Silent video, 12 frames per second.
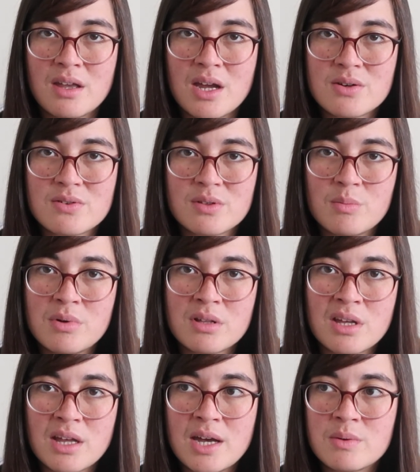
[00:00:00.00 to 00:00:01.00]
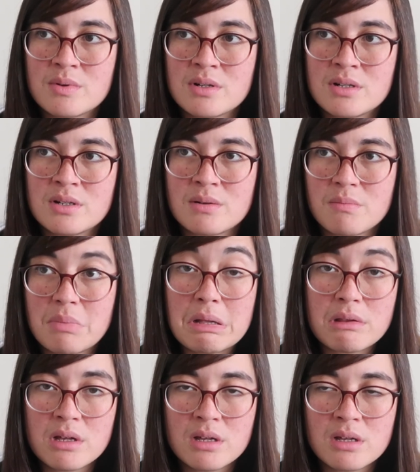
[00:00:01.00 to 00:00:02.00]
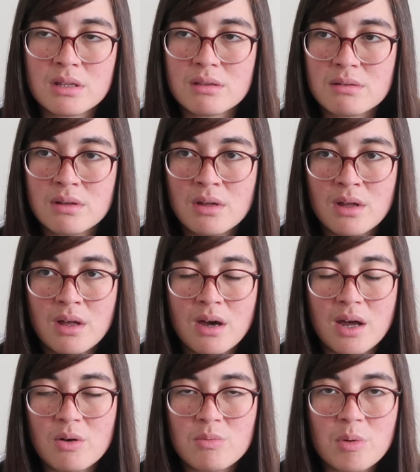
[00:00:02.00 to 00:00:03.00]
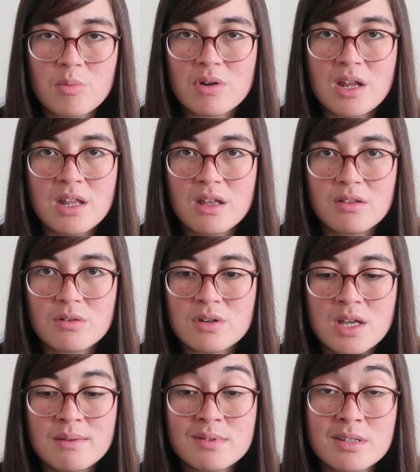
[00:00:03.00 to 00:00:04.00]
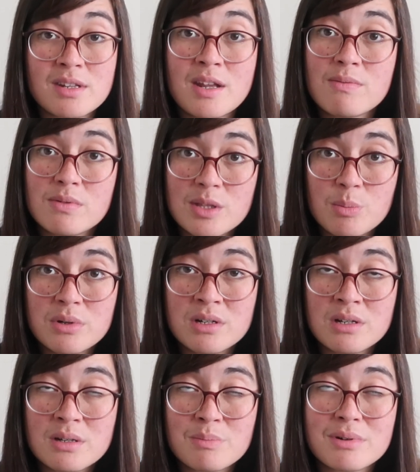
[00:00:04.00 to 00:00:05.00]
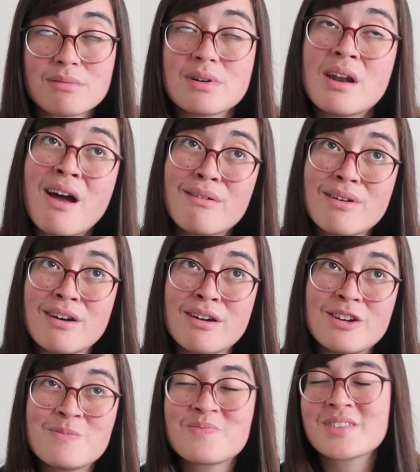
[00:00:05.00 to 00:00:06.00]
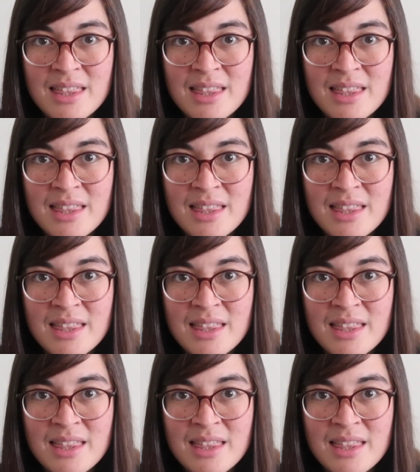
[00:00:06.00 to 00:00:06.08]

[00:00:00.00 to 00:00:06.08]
characters in the book, like Edward and Bella, and I don't remember any of their names because I never read the book, but whatever.